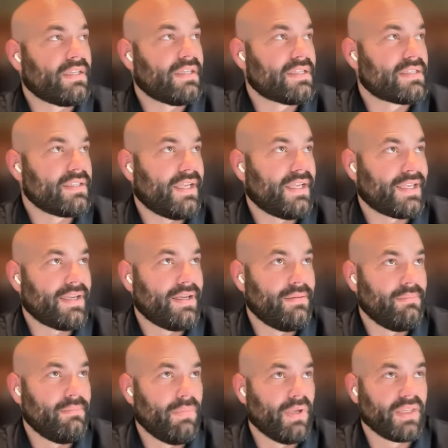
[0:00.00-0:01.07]
things like
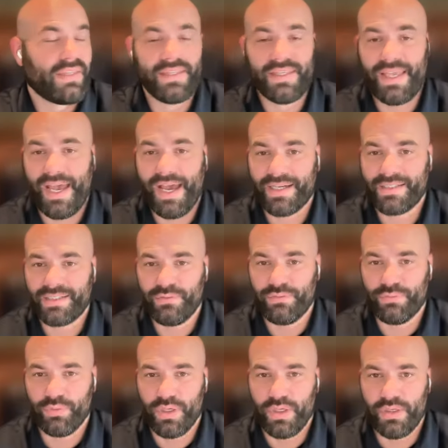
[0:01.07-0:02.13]
monthly
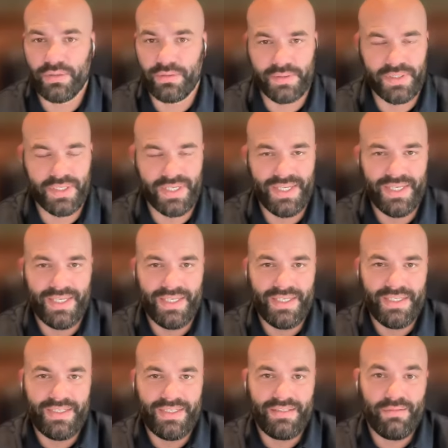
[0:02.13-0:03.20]
active rows,
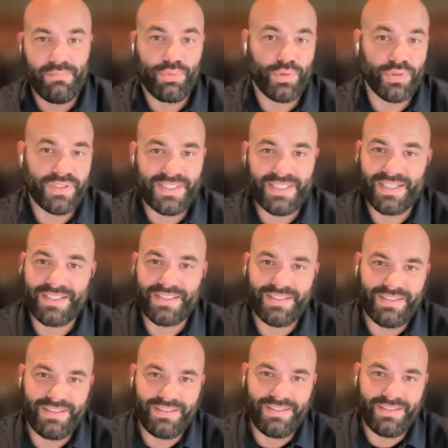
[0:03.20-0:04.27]

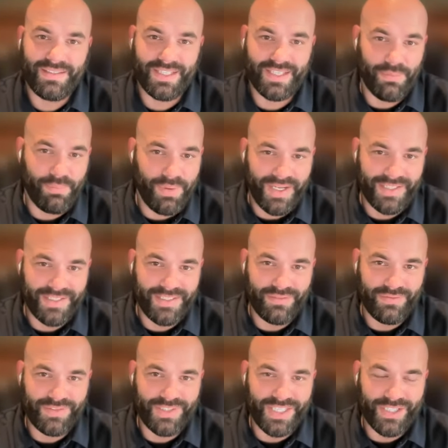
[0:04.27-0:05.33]
predict gigabytes
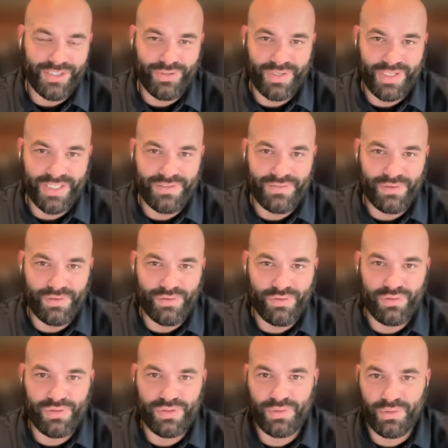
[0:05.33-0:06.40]
of data transfer
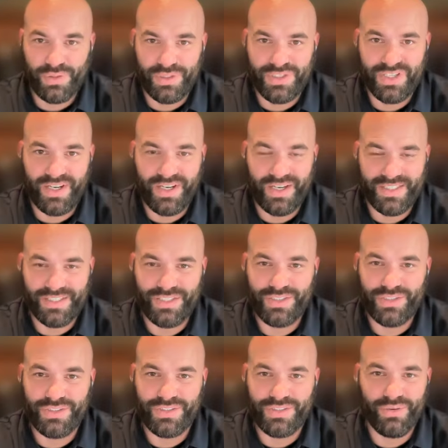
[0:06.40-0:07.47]
storage costs.
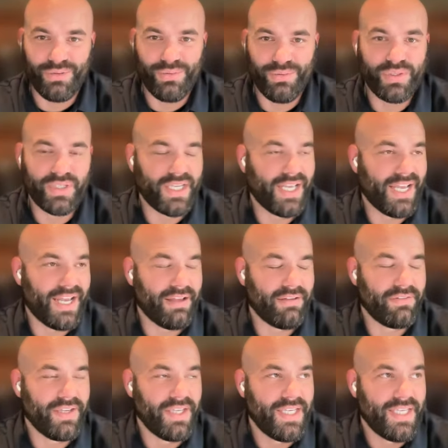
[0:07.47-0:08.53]
You don't want to
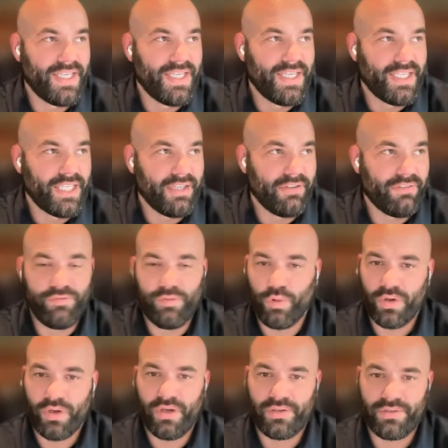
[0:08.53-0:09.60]
have a
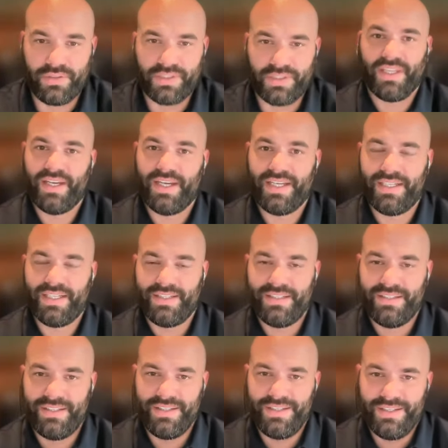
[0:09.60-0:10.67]
400 line
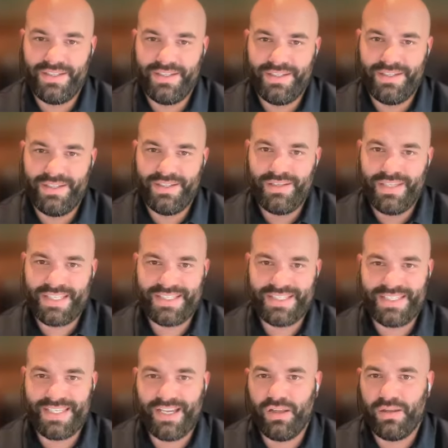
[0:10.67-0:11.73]

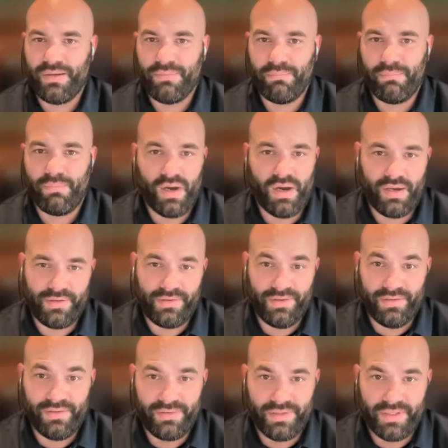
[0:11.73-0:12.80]
Excel
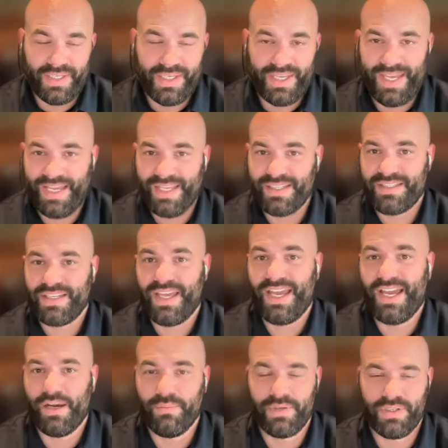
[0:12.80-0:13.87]
model as to
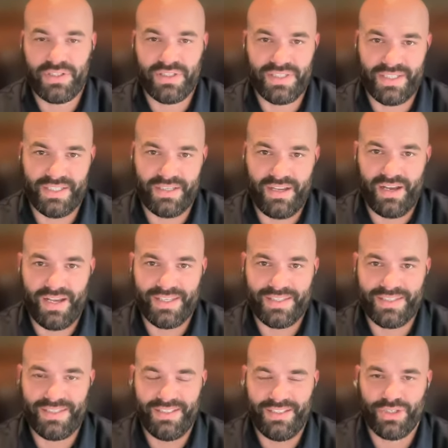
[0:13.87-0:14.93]
how much it's going to
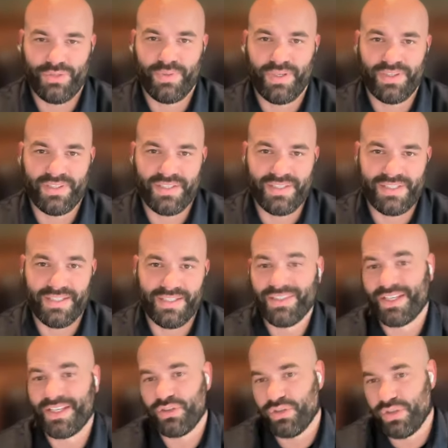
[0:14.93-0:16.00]
cost to run this,
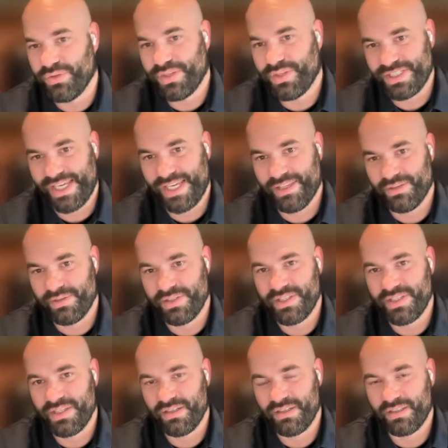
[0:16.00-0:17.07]
let alone the salaries
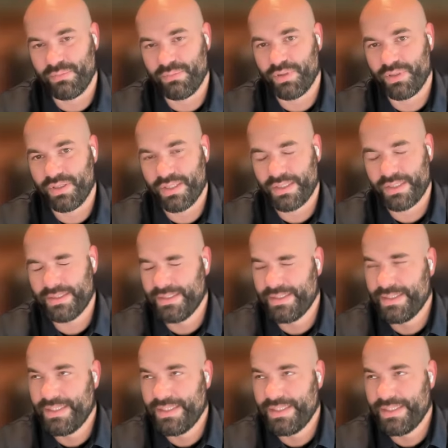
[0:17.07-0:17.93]
that they're going to put on it.